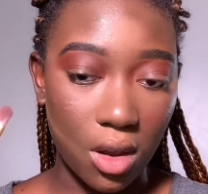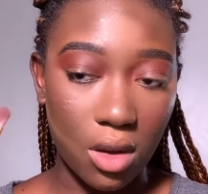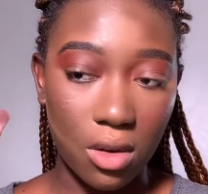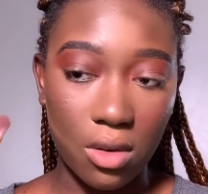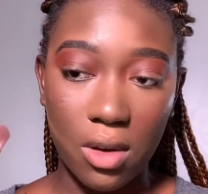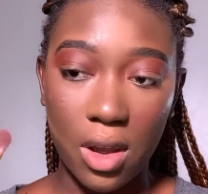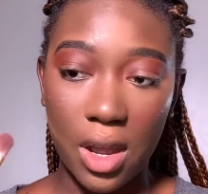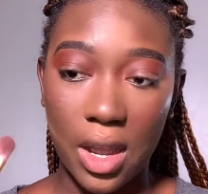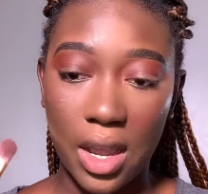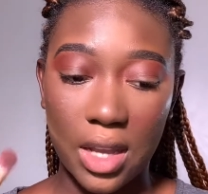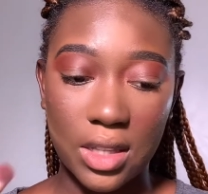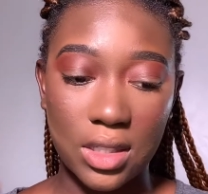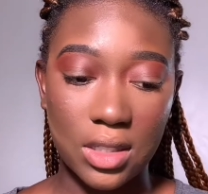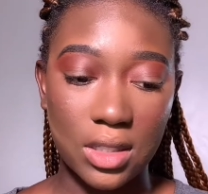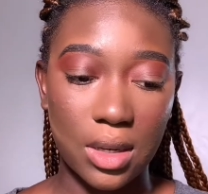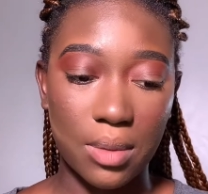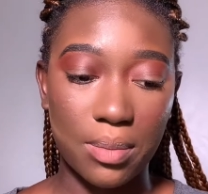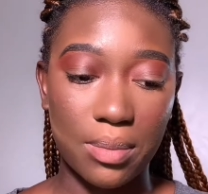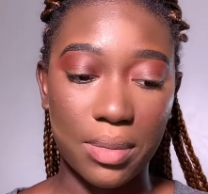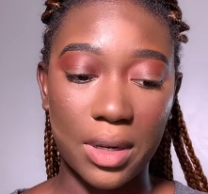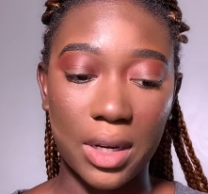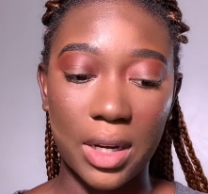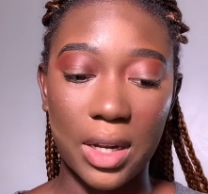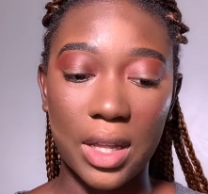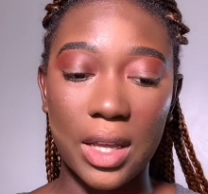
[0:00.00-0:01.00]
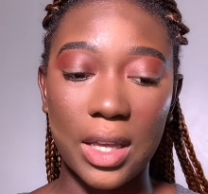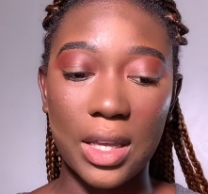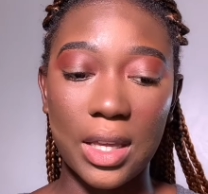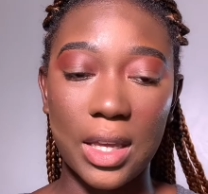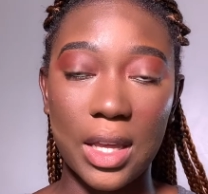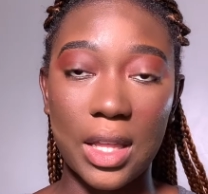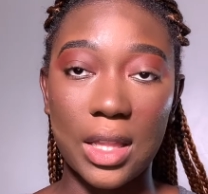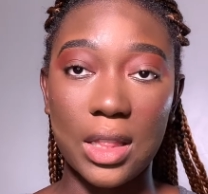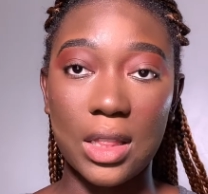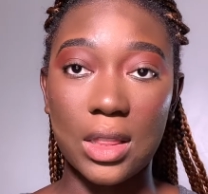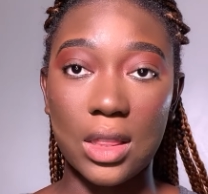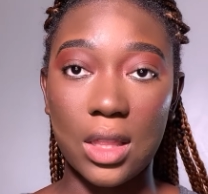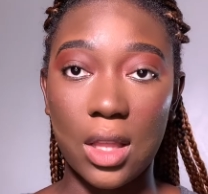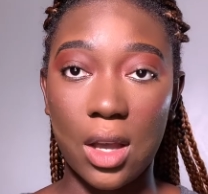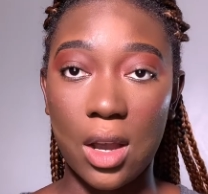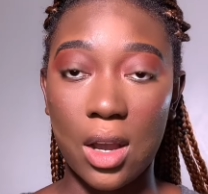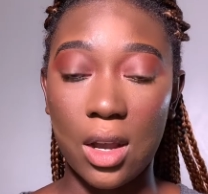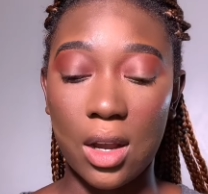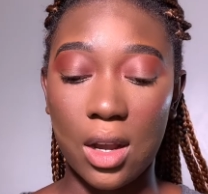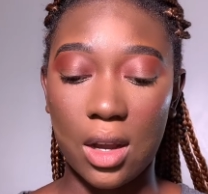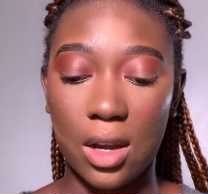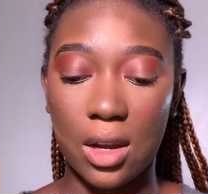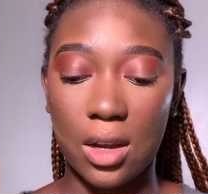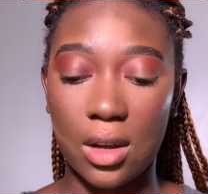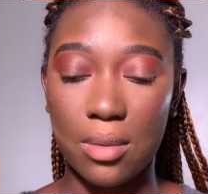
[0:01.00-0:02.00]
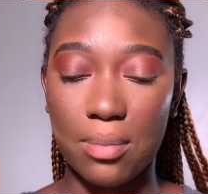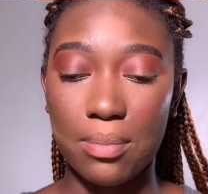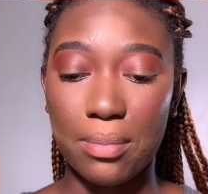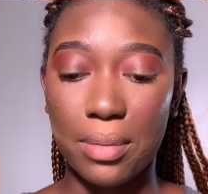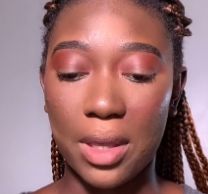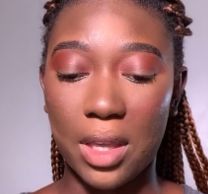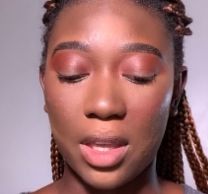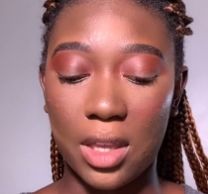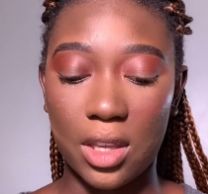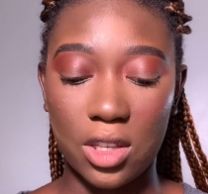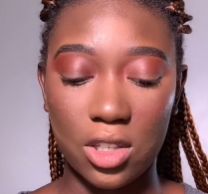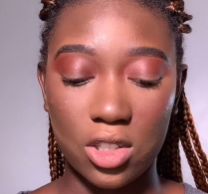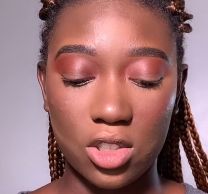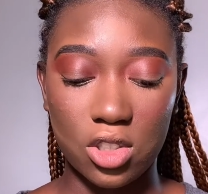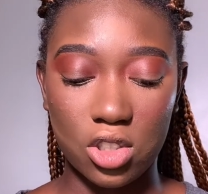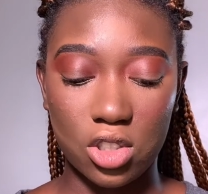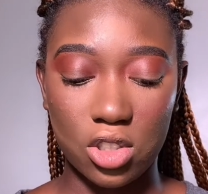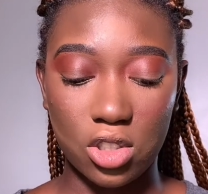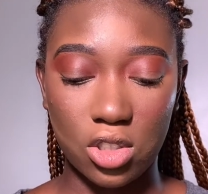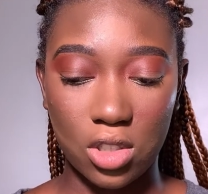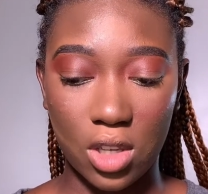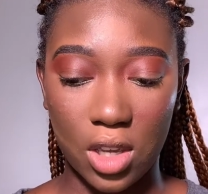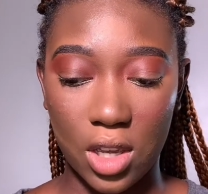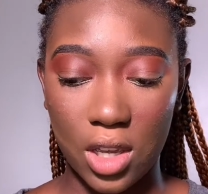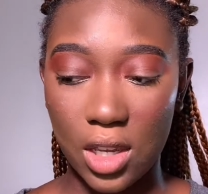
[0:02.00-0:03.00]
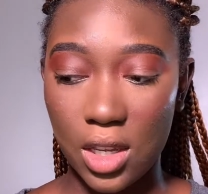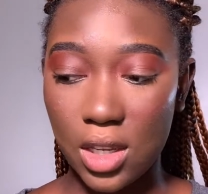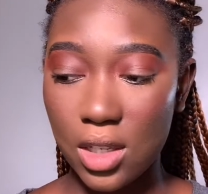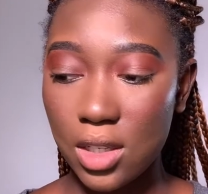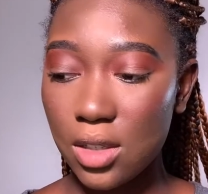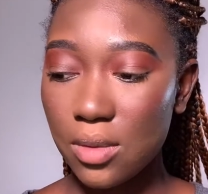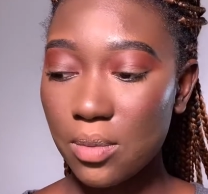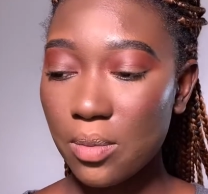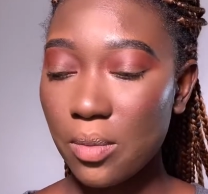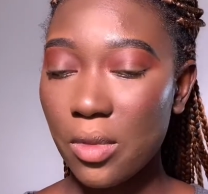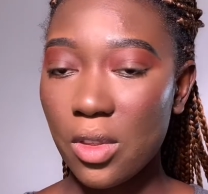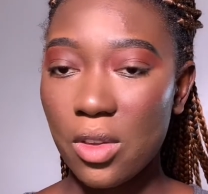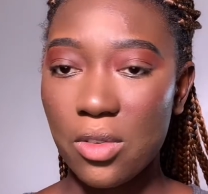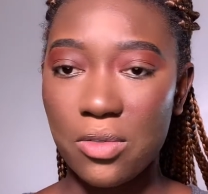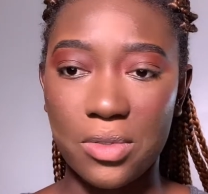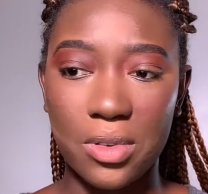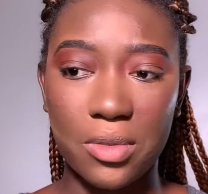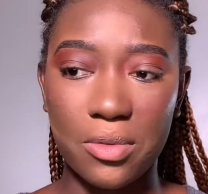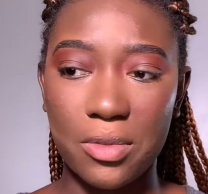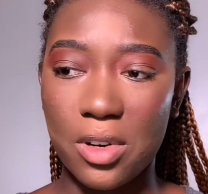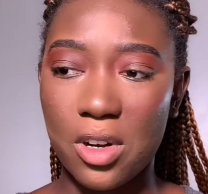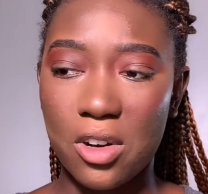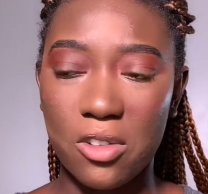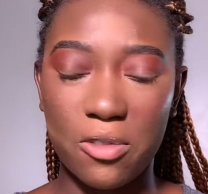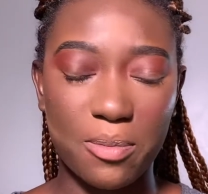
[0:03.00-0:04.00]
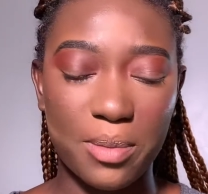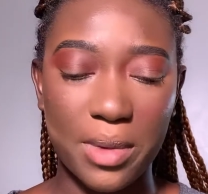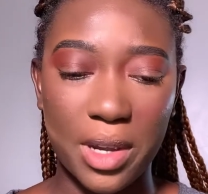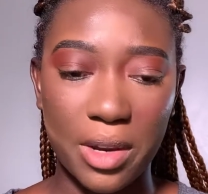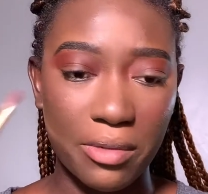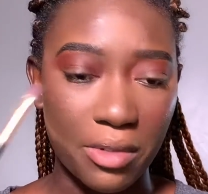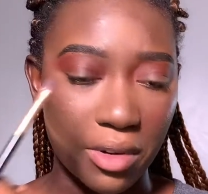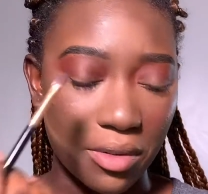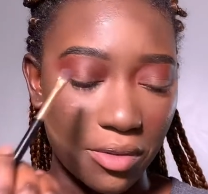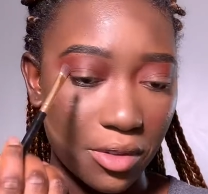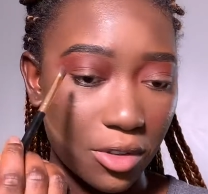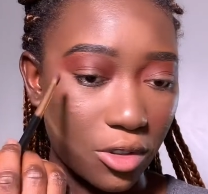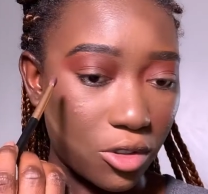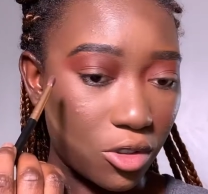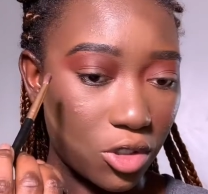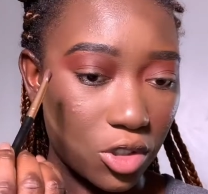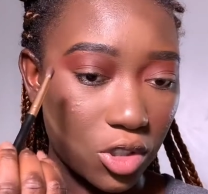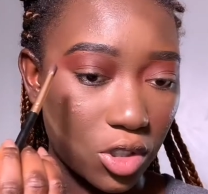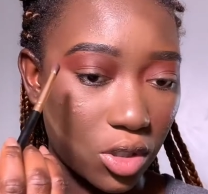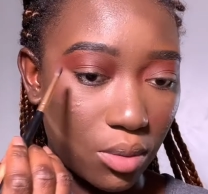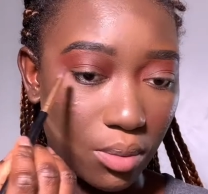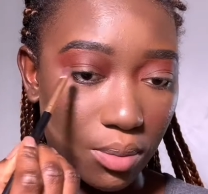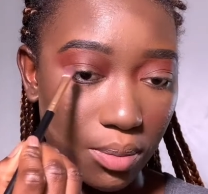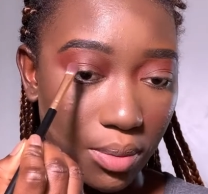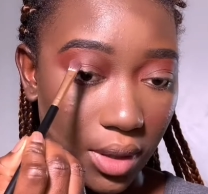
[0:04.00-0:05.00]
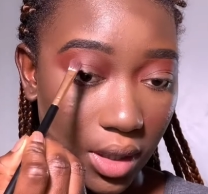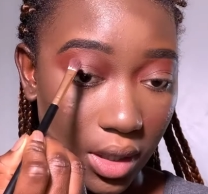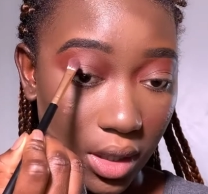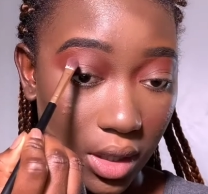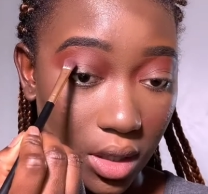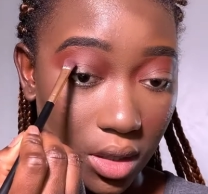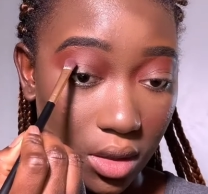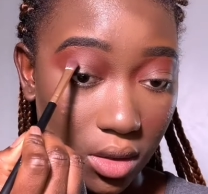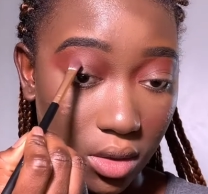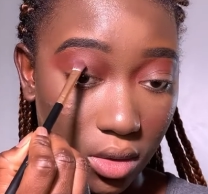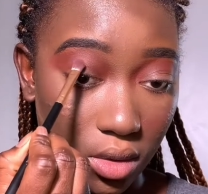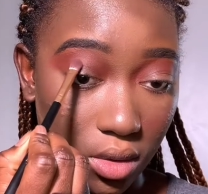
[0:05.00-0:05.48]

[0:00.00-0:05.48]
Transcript: I'll go ahead and apply a darker pink shade from one of my Revolution palettes.